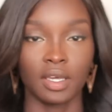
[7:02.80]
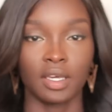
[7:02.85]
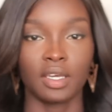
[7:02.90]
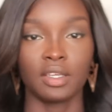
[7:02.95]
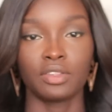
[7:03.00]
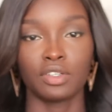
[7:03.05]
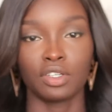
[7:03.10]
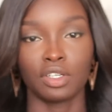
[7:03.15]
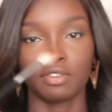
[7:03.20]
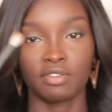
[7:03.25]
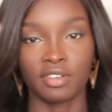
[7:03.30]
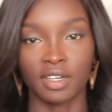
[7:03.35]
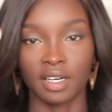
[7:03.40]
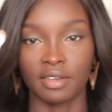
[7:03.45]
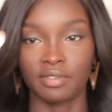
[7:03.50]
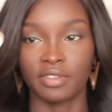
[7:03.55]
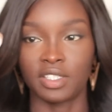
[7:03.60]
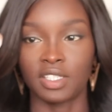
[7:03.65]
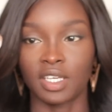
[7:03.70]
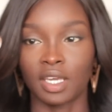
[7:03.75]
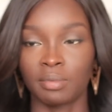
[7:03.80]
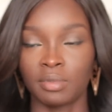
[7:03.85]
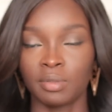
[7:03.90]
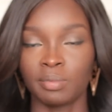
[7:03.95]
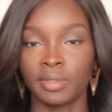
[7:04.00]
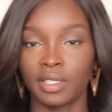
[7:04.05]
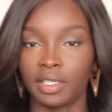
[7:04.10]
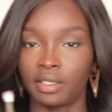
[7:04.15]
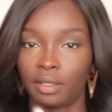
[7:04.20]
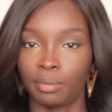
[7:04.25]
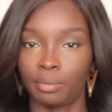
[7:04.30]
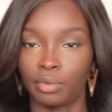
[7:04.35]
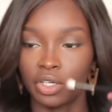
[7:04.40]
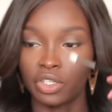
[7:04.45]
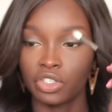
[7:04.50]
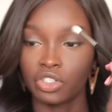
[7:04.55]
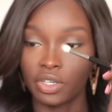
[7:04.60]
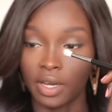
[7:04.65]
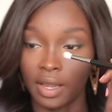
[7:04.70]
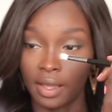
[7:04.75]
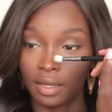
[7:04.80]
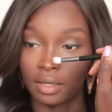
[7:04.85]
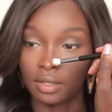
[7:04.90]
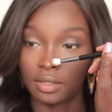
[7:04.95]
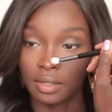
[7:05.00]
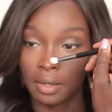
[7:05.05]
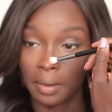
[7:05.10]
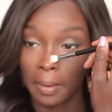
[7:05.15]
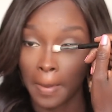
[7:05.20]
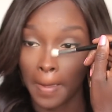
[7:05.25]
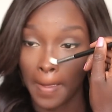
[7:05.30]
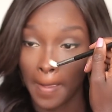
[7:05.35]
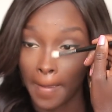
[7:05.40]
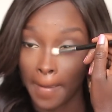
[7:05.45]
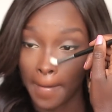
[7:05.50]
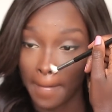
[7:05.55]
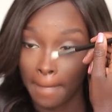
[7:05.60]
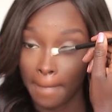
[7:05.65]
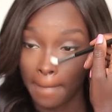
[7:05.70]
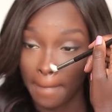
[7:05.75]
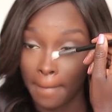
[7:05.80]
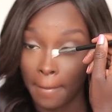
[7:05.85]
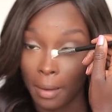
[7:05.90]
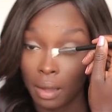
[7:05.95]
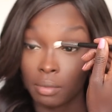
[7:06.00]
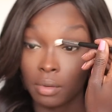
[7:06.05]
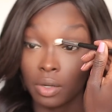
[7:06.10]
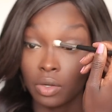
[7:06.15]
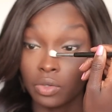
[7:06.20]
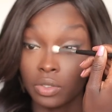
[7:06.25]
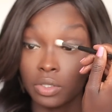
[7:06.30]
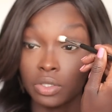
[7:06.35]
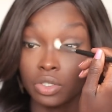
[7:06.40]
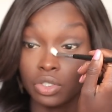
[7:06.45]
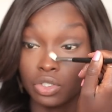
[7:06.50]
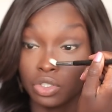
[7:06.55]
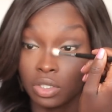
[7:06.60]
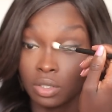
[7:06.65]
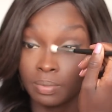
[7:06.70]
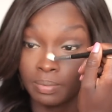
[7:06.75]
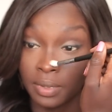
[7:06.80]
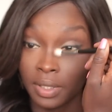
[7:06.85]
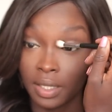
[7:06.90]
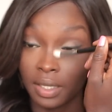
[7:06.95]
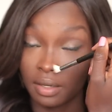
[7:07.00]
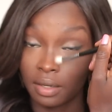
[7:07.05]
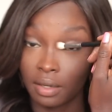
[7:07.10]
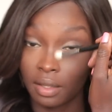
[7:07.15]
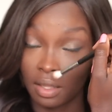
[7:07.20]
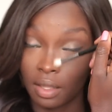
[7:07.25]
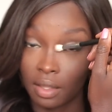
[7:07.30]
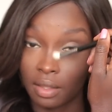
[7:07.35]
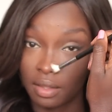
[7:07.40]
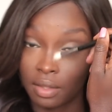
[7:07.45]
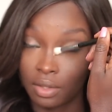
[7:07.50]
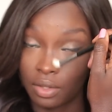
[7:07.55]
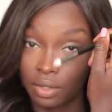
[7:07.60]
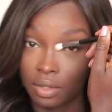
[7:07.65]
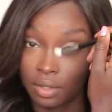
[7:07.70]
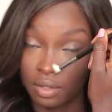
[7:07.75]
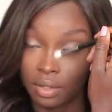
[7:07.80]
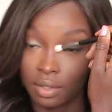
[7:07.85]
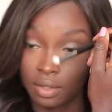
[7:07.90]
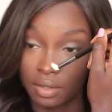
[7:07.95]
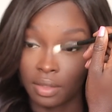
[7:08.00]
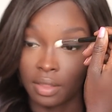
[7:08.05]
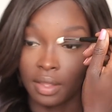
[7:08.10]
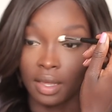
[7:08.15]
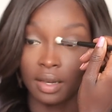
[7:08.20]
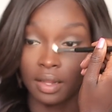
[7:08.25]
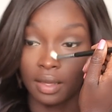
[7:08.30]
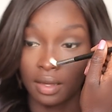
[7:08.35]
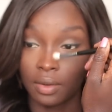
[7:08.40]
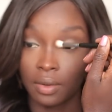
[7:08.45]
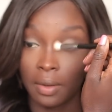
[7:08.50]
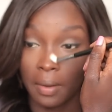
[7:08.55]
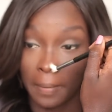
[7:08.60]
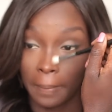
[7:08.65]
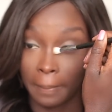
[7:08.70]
E35, the tapered blending brush, and I'm going to just blend that out.